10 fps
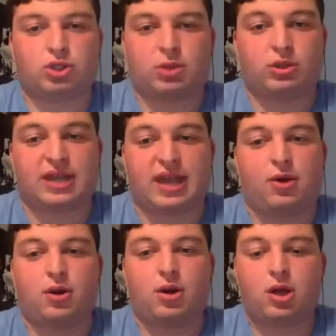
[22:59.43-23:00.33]
they were
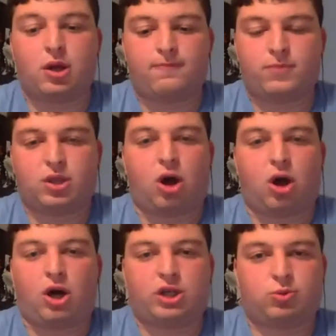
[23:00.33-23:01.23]
down. The
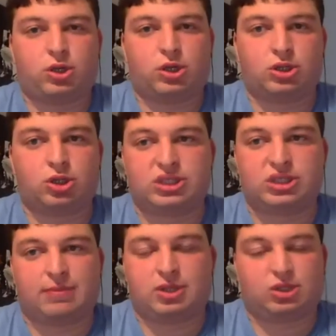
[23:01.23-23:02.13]
Hawks were a good
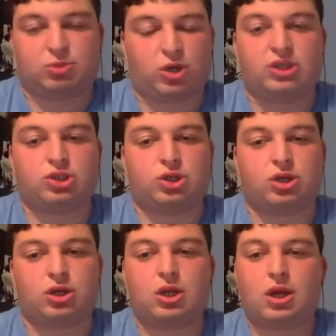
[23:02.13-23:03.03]
team. They just were
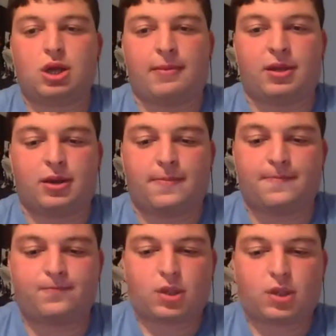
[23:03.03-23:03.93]
injured. I mean,
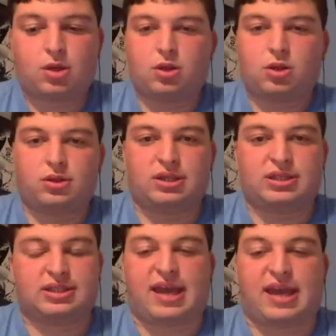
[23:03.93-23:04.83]

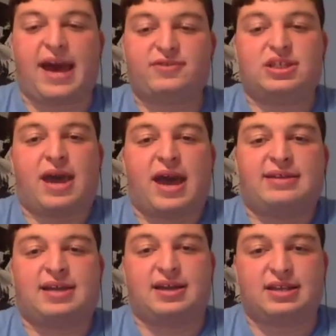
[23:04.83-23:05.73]
this Cavs team has
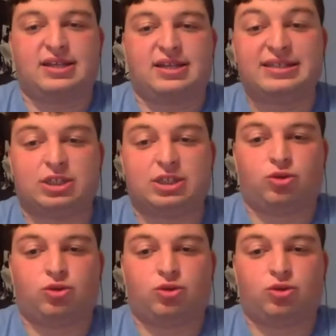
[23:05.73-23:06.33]
had an easier